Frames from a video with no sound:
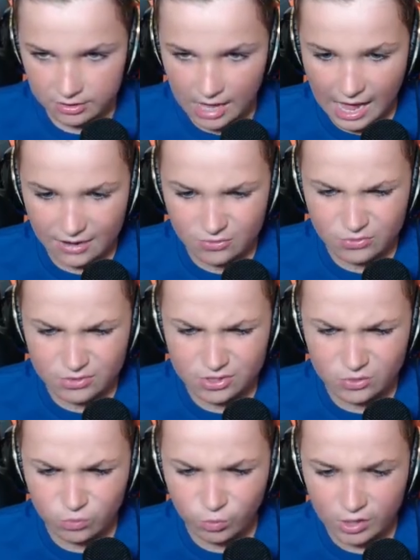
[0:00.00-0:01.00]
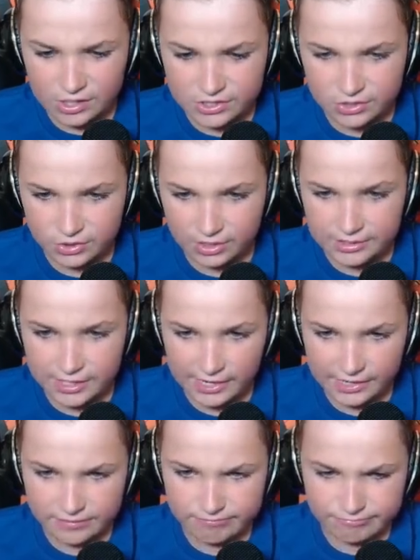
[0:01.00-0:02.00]
I don't really want to. Dad,
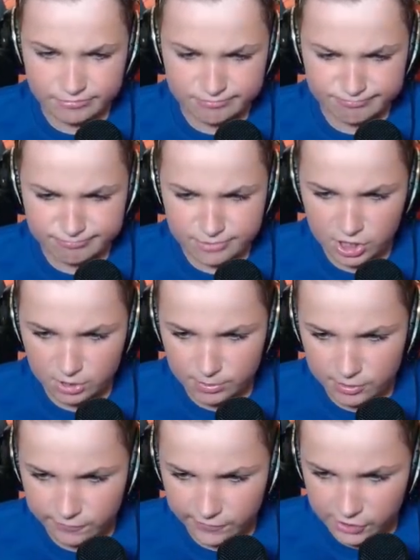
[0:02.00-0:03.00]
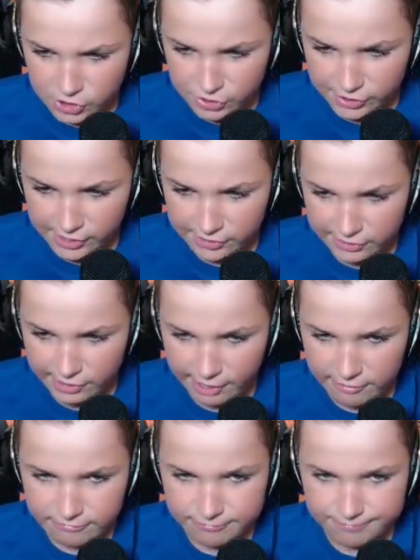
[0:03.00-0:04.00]
tell me if I should get it, Dad.
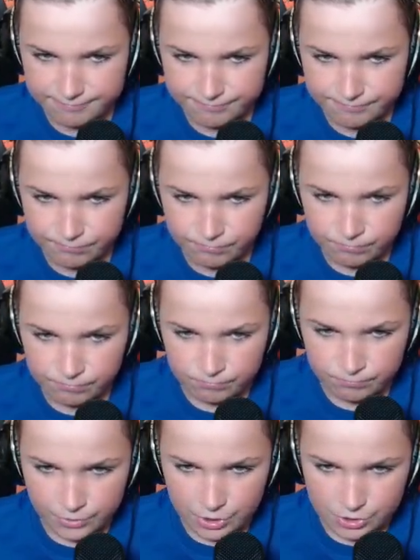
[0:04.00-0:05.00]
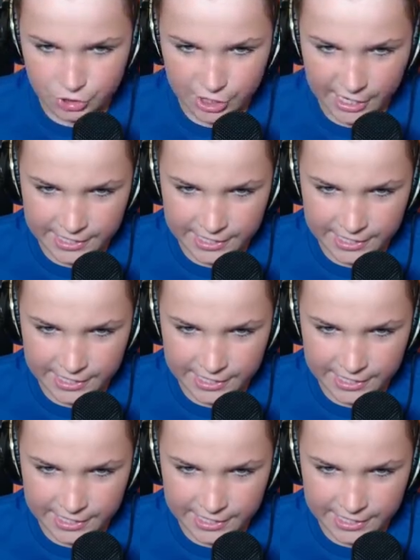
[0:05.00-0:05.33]
Should I,